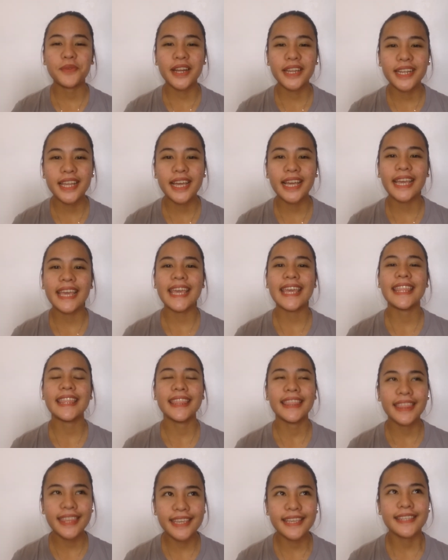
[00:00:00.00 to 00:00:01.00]
product
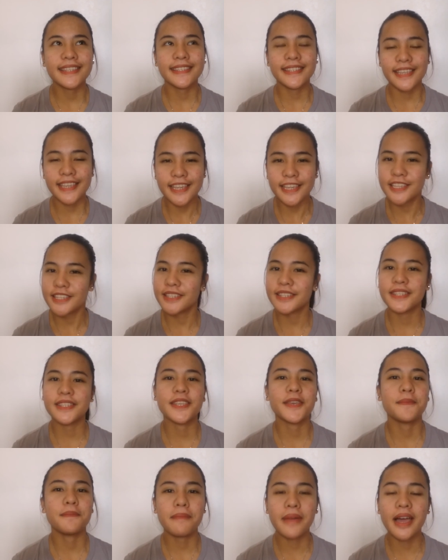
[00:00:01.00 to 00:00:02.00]
and this
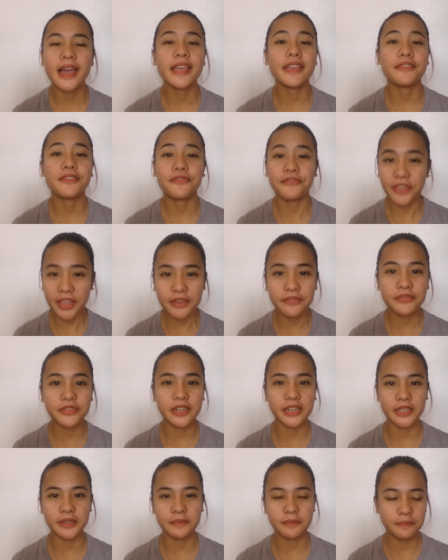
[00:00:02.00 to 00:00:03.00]
is my
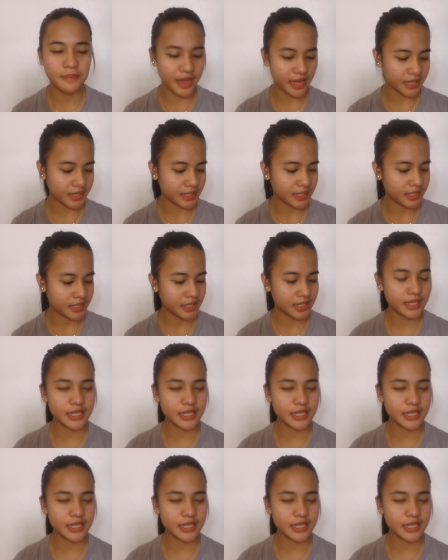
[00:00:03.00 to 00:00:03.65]
favorite best.